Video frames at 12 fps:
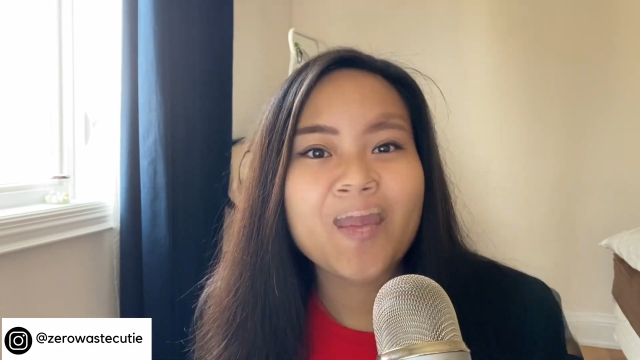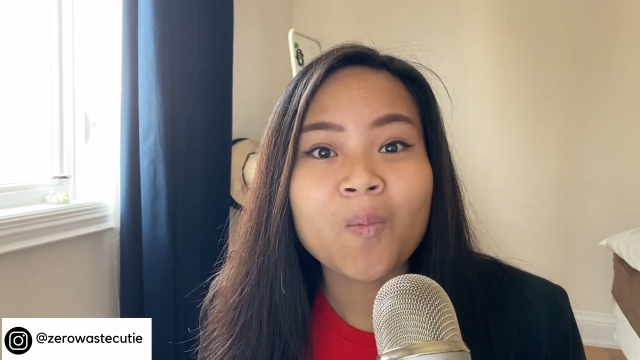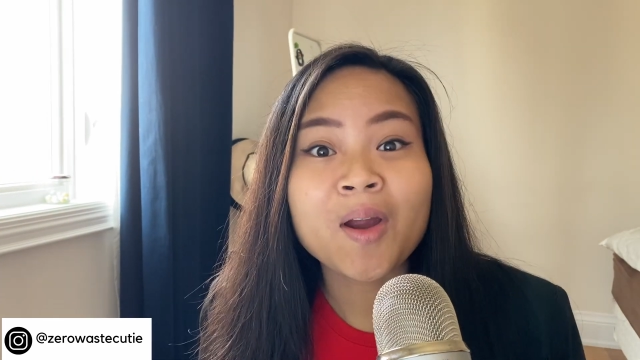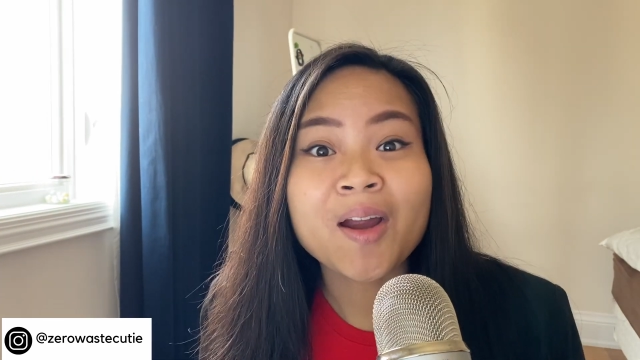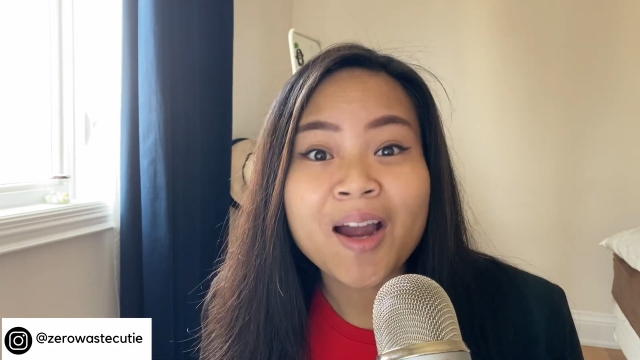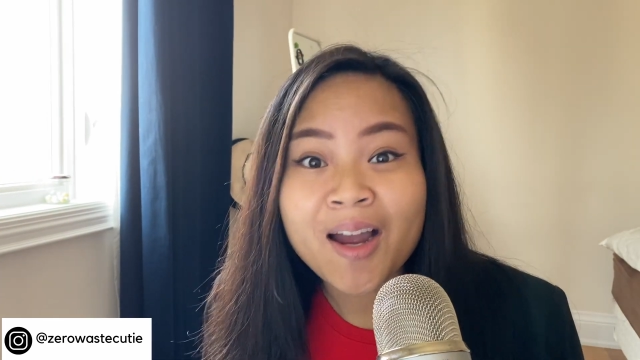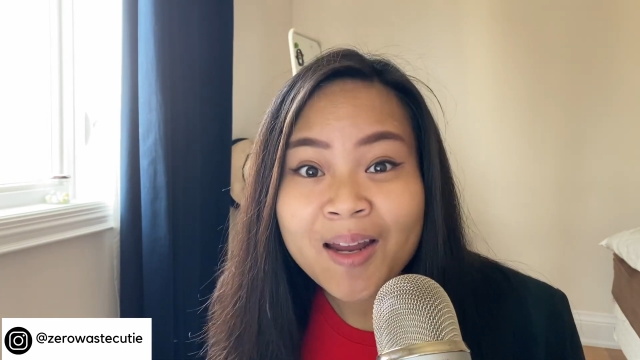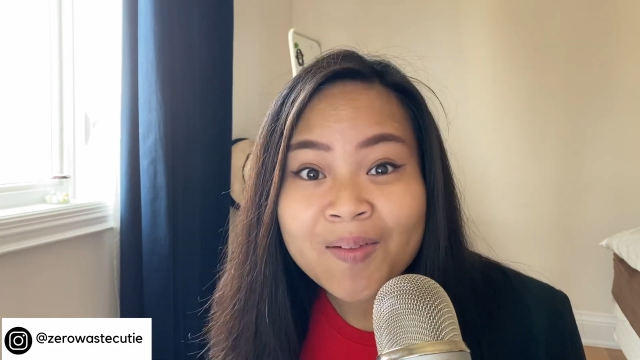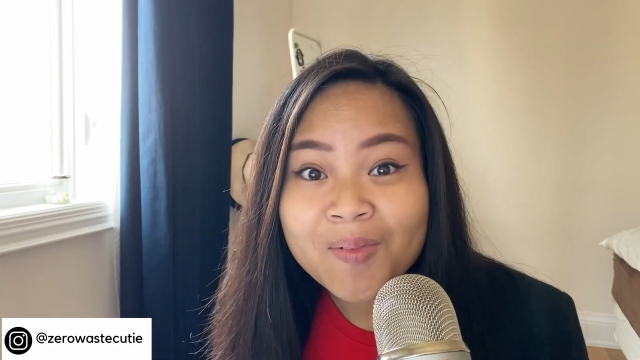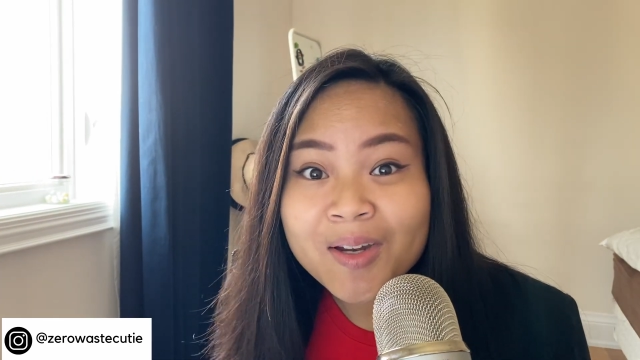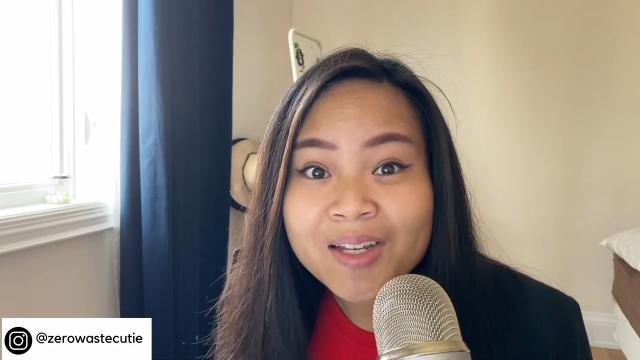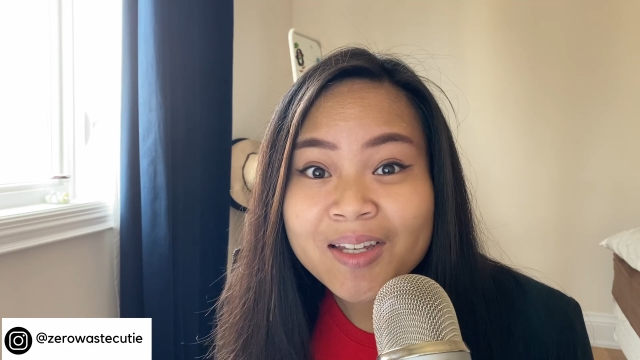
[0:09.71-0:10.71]
where I
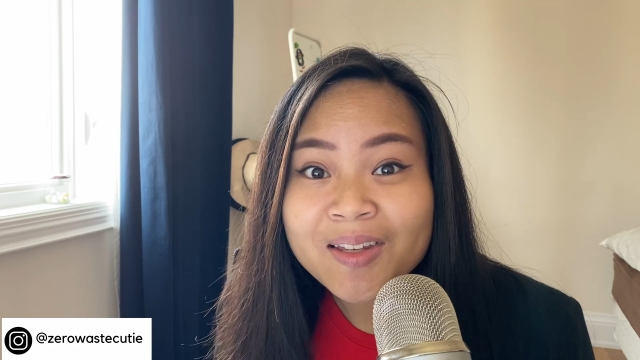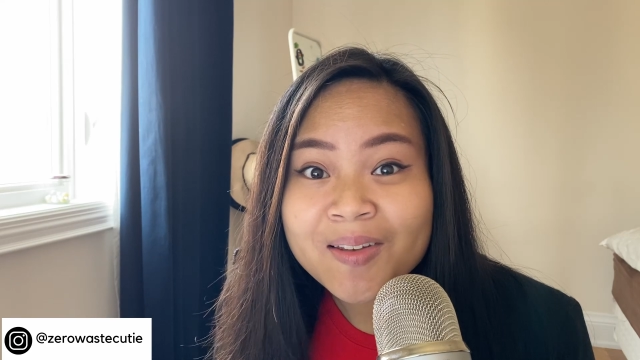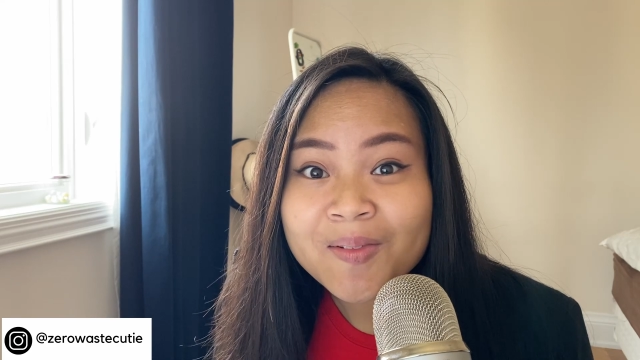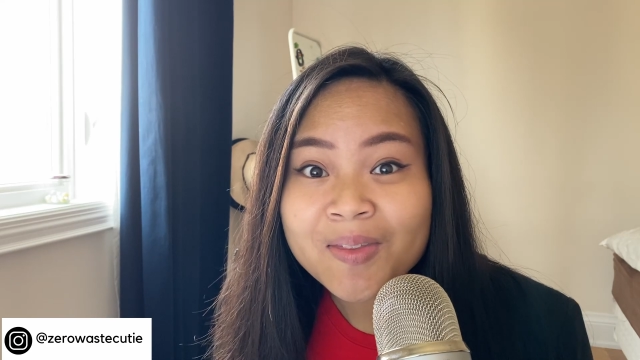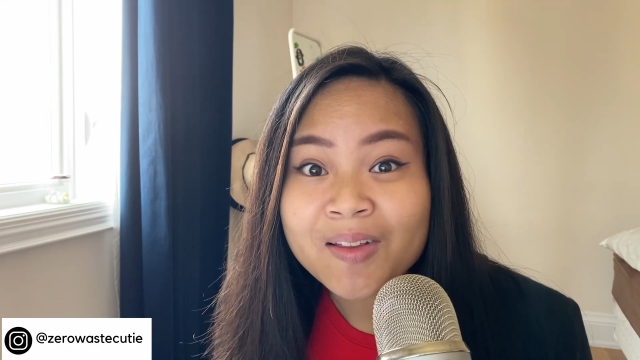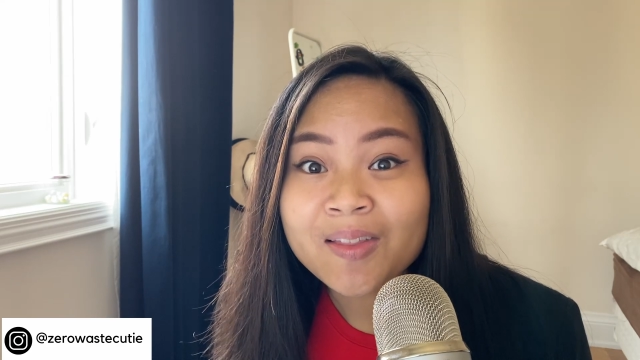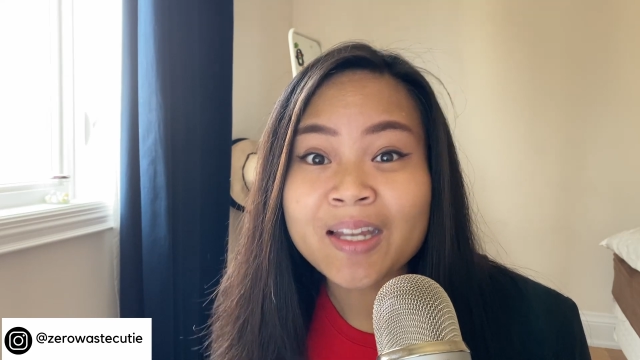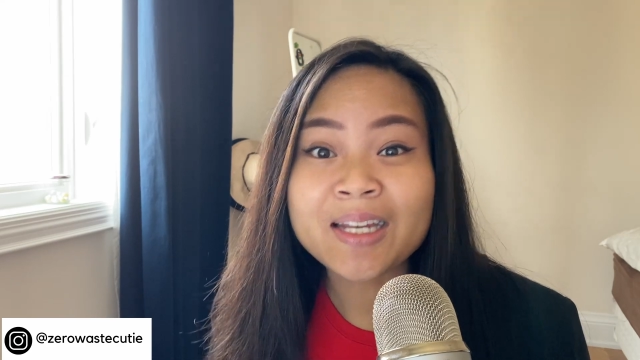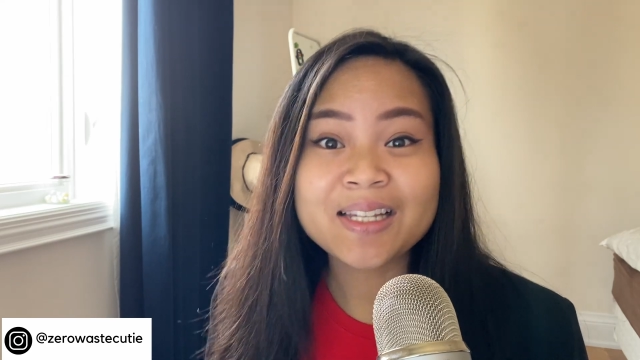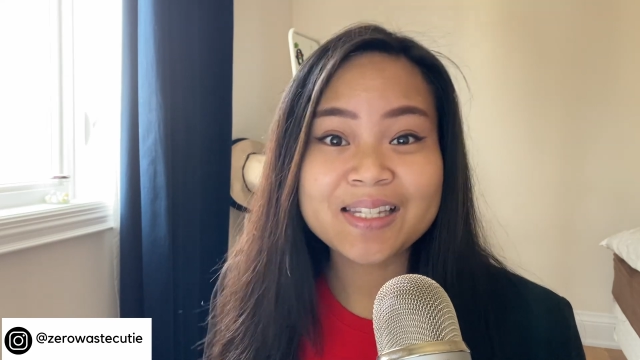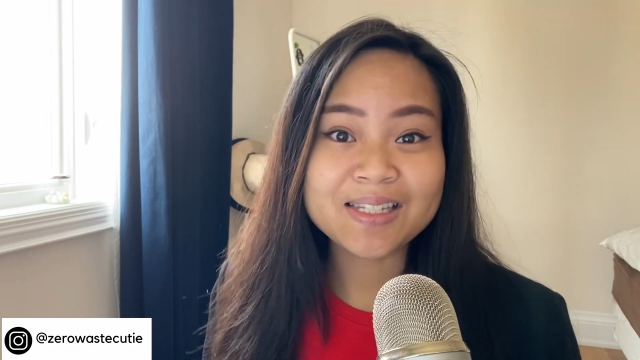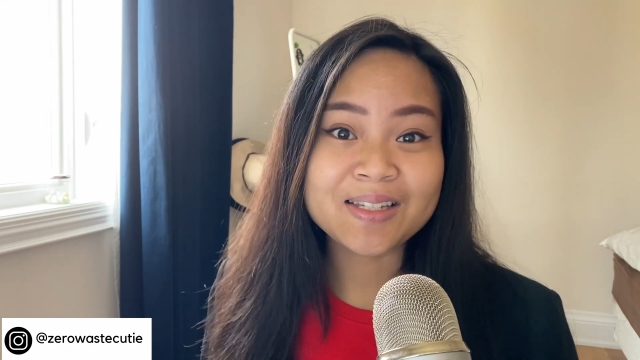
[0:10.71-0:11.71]
bring you the
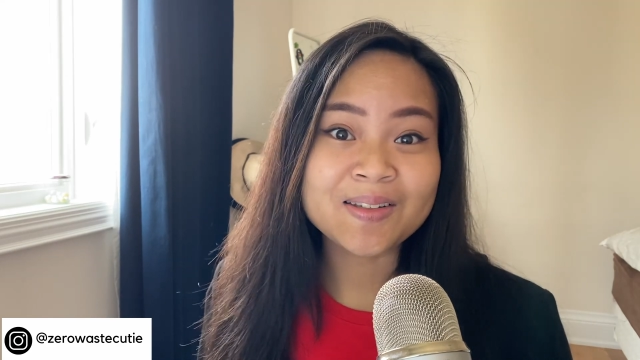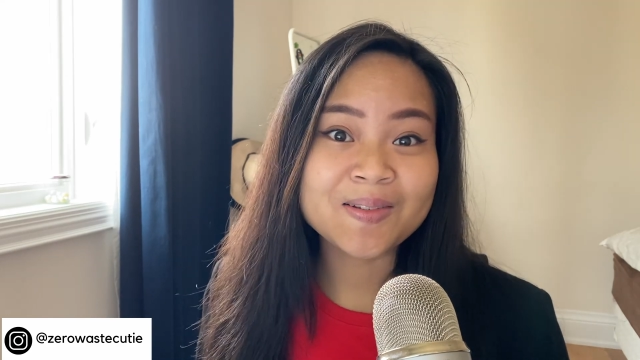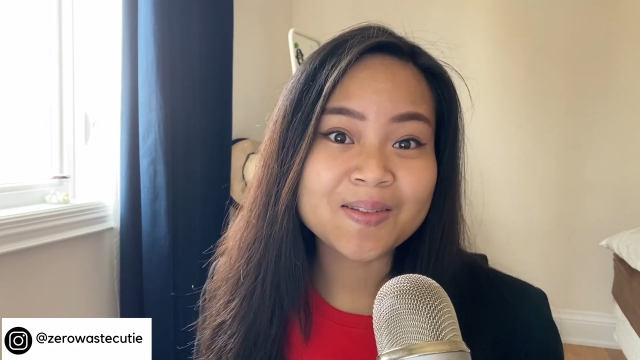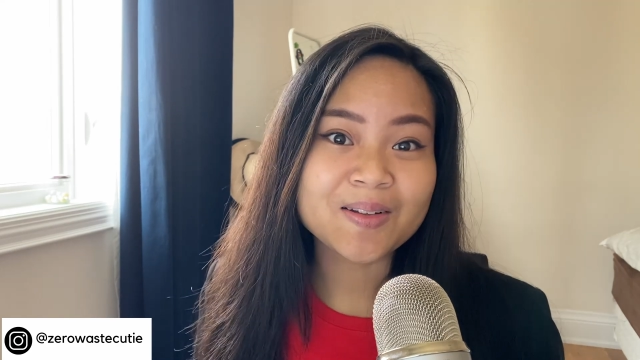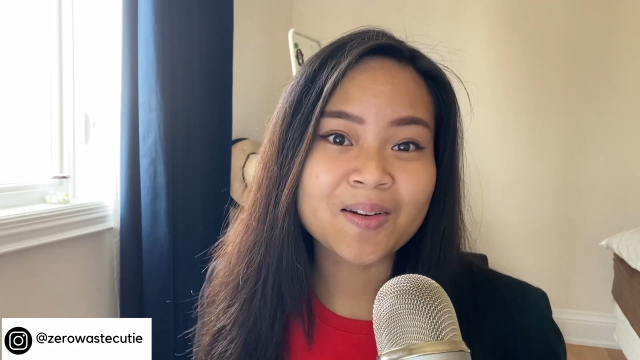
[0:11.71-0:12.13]
latest news